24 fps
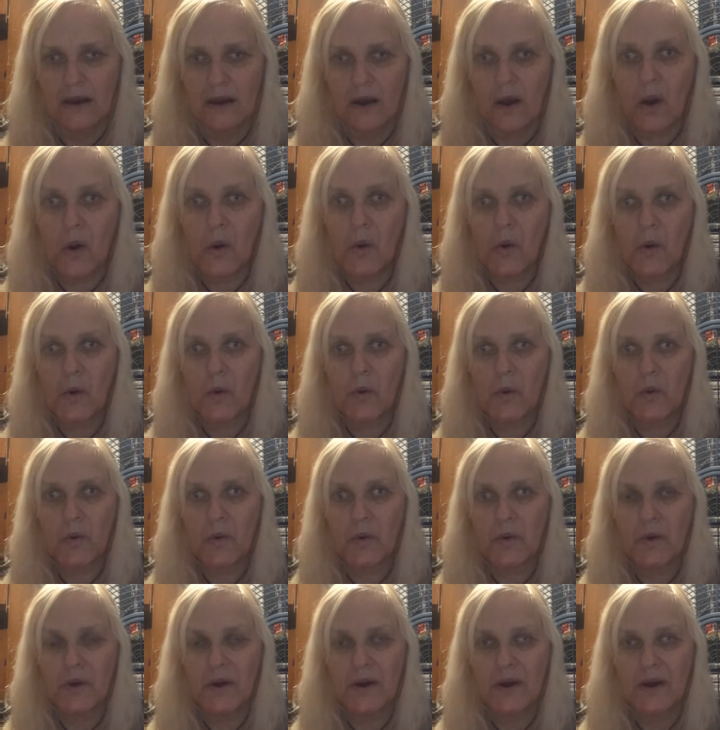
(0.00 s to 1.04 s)
Oh,
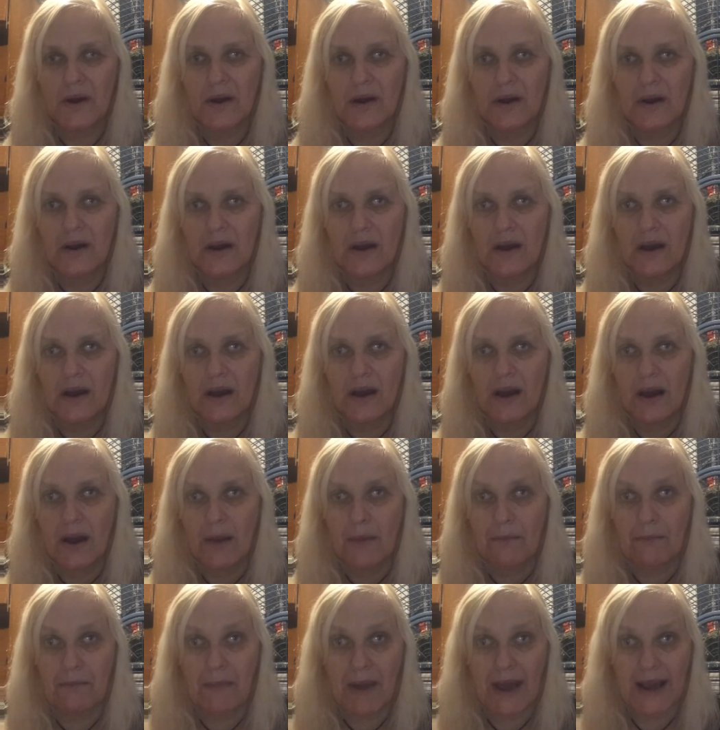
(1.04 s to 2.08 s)

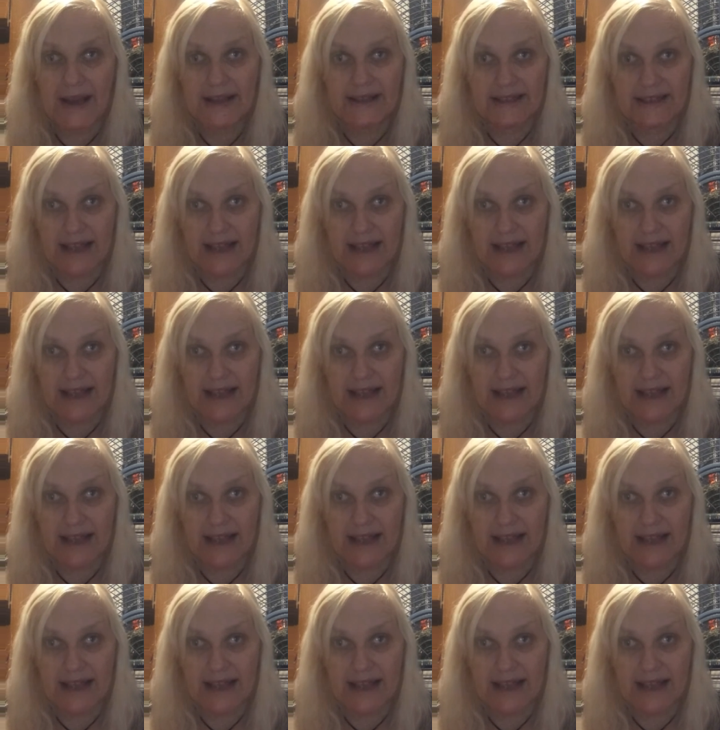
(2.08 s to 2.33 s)
my